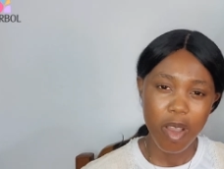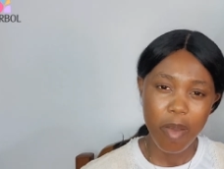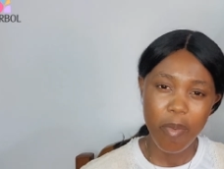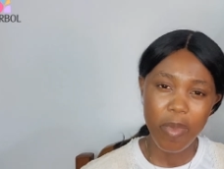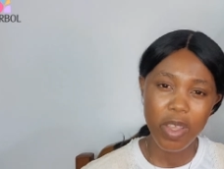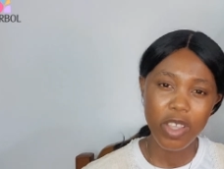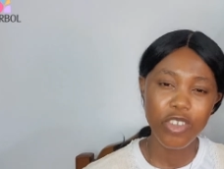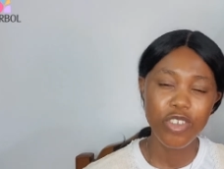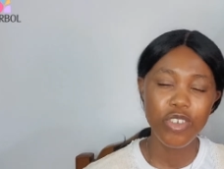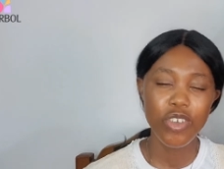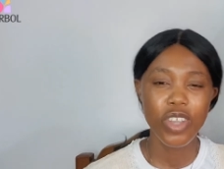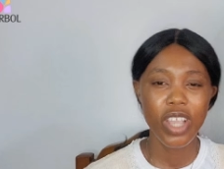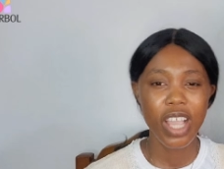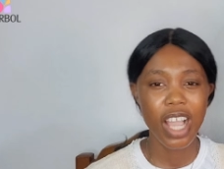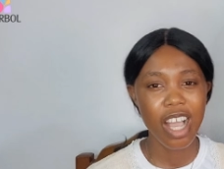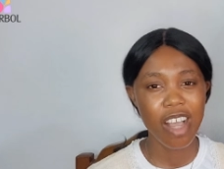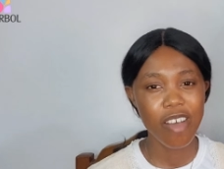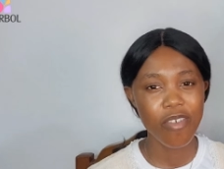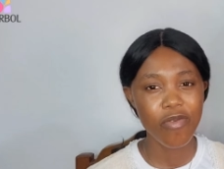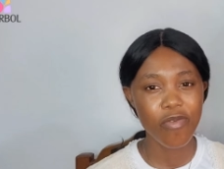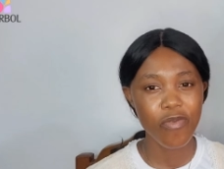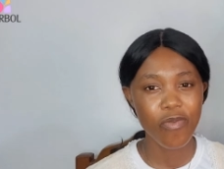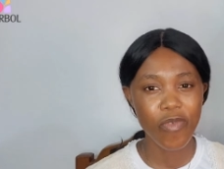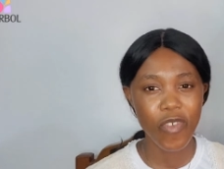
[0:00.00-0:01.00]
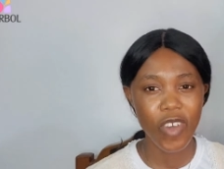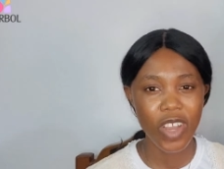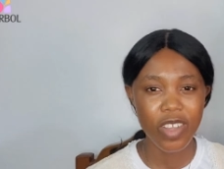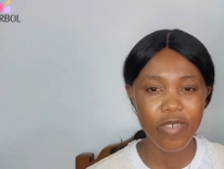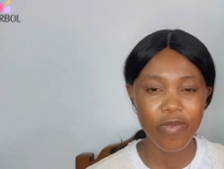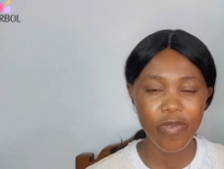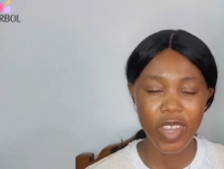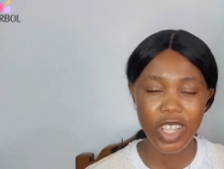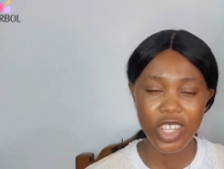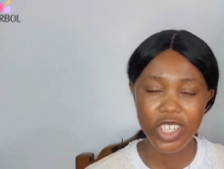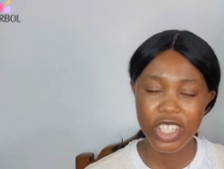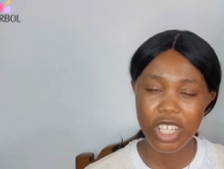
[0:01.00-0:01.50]
make sure you have
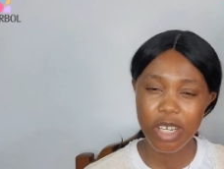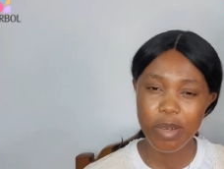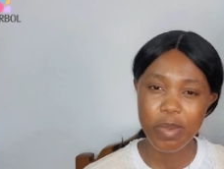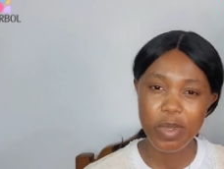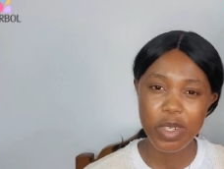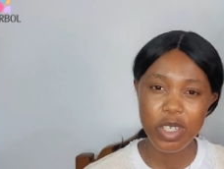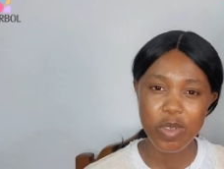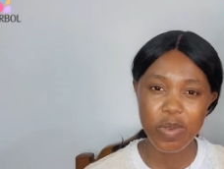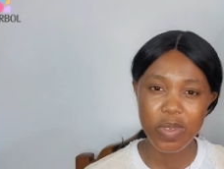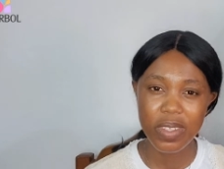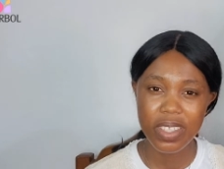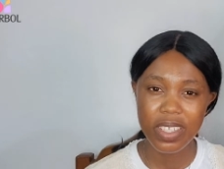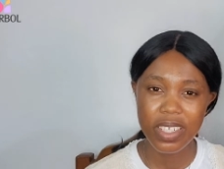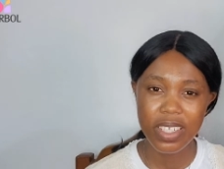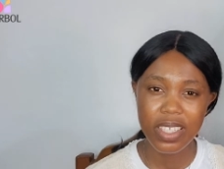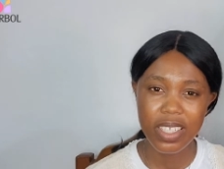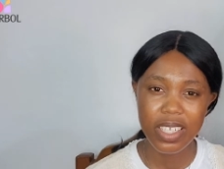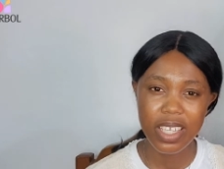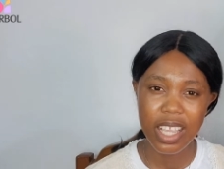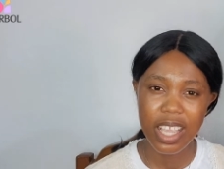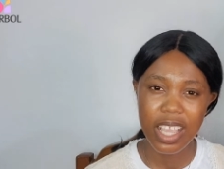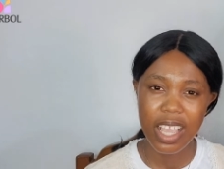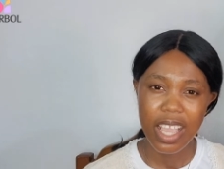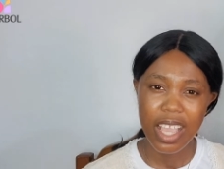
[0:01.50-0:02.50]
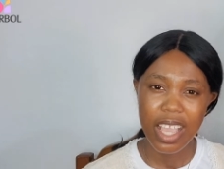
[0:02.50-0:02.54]
vegetables with it.